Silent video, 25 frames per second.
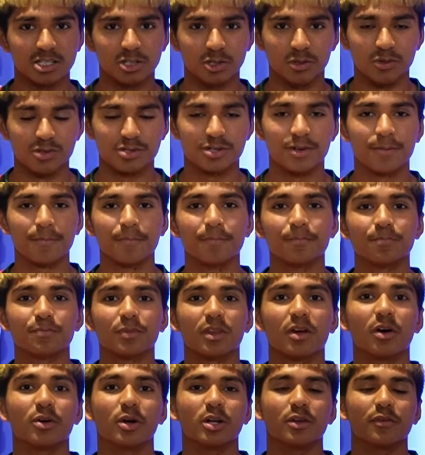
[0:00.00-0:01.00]
clause
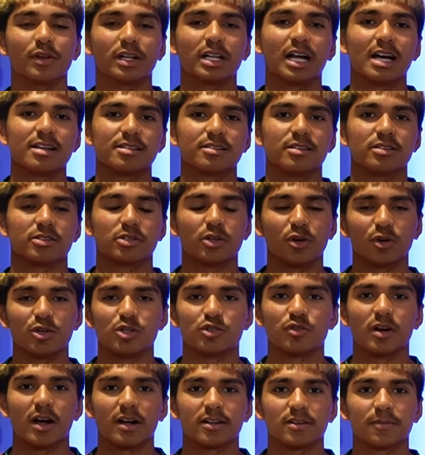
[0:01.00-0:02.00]
on Oliver Glasner's
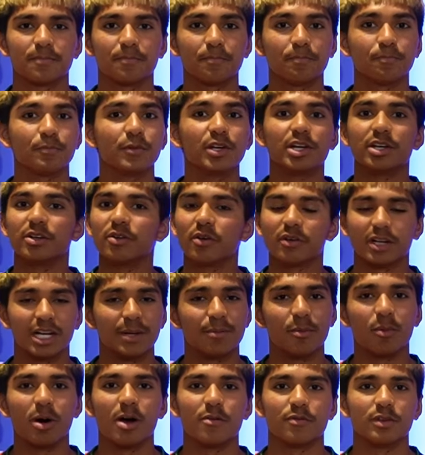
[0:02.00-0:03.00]
contract. You cannot get
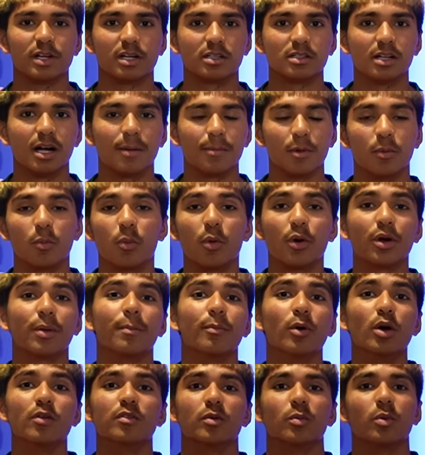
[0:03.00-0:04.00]
him away from the club. And what a
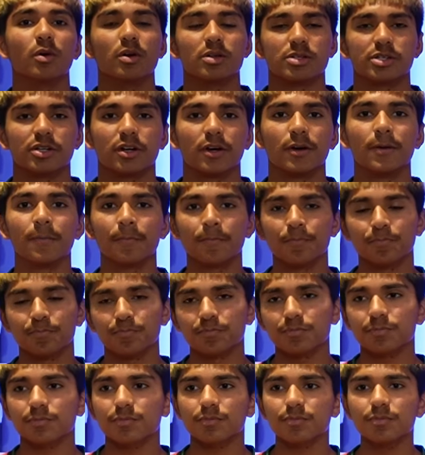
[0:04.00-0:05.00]
move it was. You know,
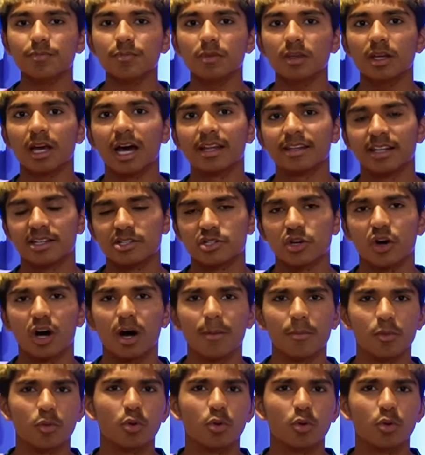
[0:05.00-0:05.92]
at the time,